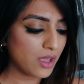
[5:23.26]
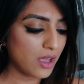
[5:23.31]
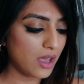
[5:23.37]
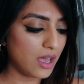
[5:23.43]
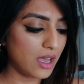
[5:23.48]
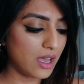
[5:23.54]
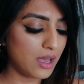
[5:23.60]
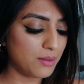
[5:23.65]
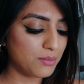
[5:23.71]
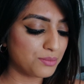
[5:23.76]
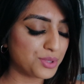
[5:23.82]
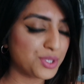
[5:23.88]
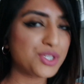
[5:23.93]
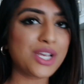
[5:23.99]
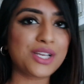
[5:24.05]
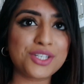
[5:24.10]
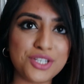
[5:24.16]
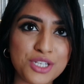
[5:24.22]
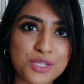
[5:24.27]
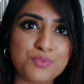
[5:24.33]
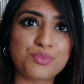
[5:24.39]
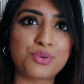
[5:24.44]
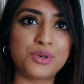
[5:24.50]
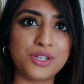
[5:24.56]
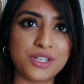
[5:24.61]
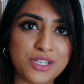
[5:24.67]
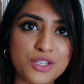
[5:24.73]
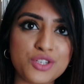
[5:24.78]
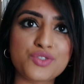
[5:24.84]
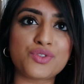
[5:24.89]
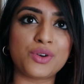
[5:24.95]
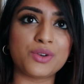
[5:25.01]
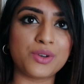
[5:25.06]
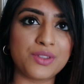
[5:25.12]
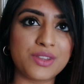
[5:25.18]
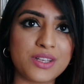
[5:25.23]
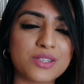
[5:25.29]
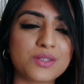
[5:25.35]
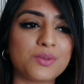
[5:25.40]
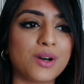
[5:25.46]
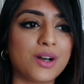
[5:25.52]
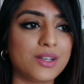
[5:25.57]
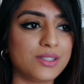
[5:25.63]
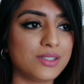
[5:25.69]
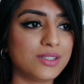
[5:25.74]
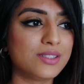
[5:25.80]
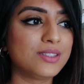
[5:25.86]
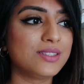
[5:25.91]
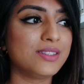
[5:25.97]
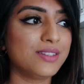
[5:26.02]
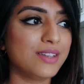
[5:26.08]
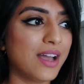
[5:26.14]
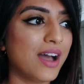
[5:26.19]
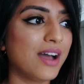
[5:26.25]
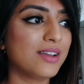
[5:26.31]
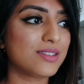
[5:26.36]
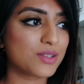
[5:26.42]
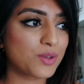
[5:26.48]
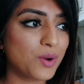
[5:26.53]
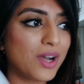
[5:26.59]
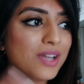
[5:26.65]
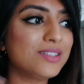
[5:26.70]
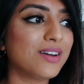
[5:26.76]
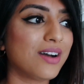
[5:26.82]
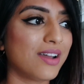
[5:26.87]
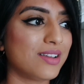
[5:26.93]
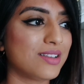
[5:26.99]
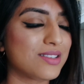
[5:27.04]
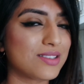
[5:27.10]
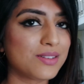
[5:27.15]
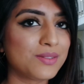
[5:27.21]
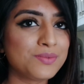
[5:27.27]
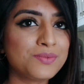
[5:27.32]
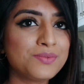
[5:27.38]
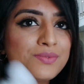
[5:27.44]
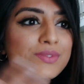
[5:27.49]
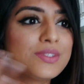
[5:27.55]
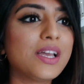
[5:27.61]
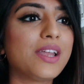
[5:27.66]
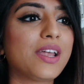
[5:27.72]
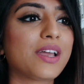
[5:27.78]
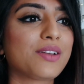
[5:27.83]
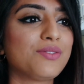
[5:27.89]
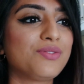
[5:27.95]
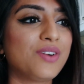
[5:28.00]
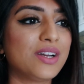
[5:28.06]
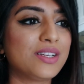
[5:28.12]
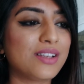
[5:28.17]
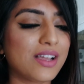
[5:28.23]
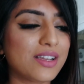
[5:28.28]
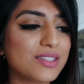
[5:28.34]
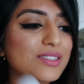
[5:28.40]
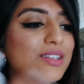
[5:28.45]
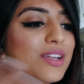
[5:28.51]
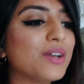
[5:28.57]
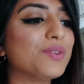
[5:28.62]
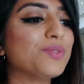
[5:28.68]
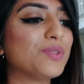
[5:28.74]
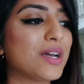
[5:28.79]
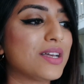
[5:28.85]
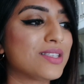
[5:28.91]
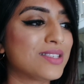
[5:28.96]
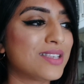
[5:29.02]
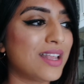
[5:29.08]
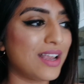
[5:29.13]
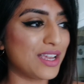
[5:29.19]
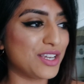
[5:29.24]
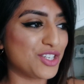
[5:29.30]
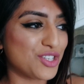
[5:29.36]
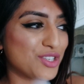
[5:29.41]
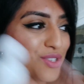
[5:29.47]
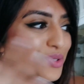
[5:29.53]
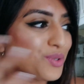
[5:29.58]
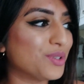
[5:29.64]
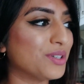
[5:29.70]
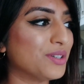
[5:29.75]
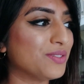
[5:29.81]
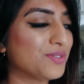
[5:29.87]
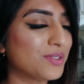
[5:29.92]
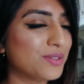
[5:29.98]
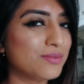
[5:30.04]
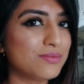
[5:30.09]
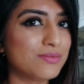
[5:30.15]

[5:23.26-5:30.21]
Projection is pretty strong on this one. Yeah, it's quite nice. And I can find, like, you know, that sillage is sort of,